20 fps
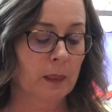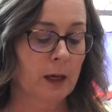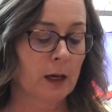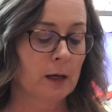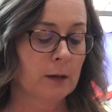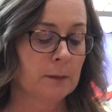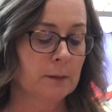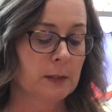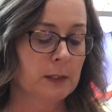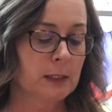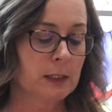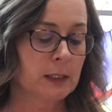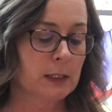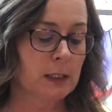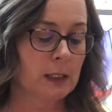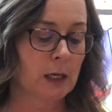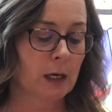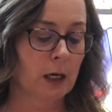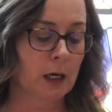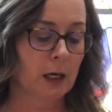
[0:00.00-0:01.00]
and
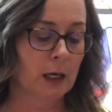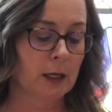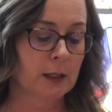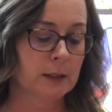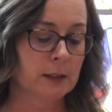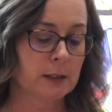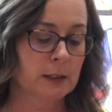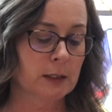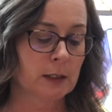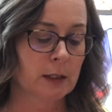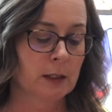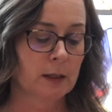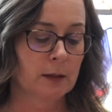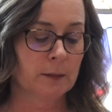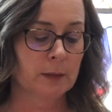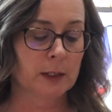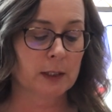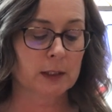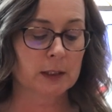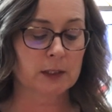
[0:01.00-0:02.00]
misty eyes
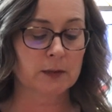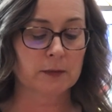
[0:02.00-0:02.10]
because